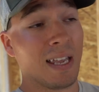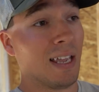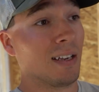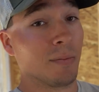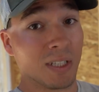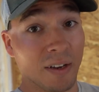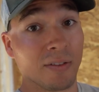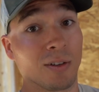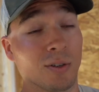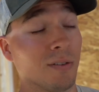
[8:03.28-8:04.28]
and I'm
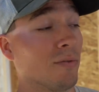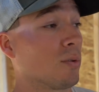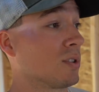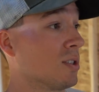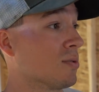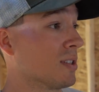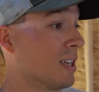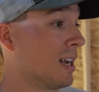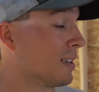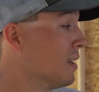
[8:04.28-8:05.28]
definitely looking forward to using
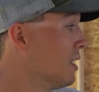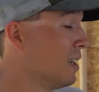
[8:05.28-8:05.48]
that.